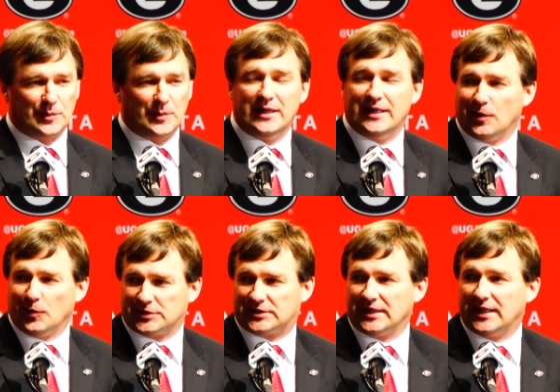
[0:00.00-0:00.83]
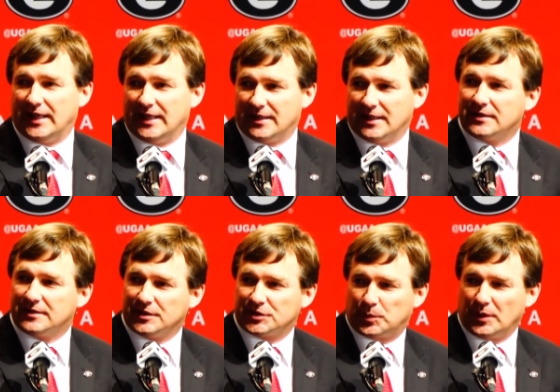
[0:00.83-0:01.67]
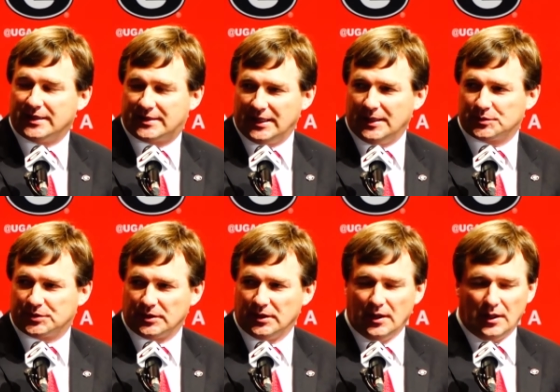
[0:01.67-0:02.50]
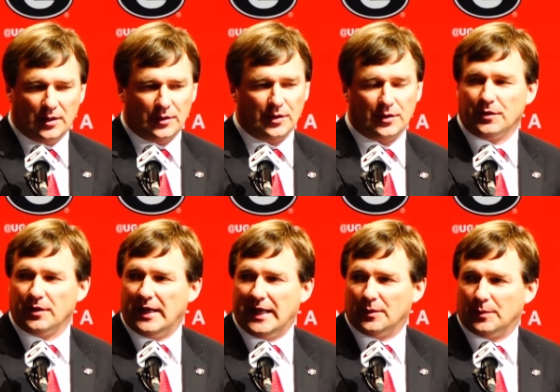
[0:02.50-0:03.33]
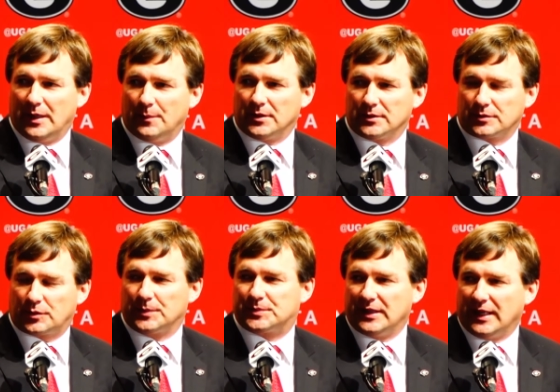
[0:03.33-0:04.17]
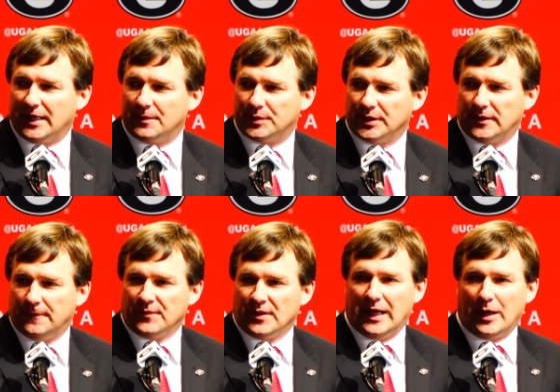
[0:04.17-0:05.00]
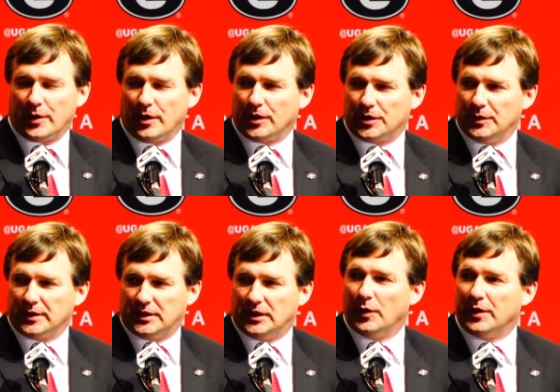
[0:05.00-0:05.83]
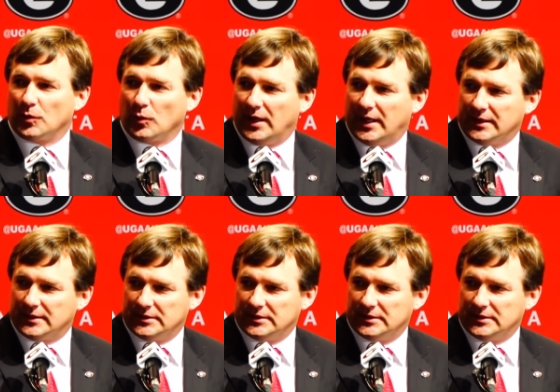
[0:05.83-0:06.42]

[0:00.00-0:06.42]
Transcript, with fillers: The media would say that the spread teams are the, the Alabama kryptonite, but I would argue it could go either way.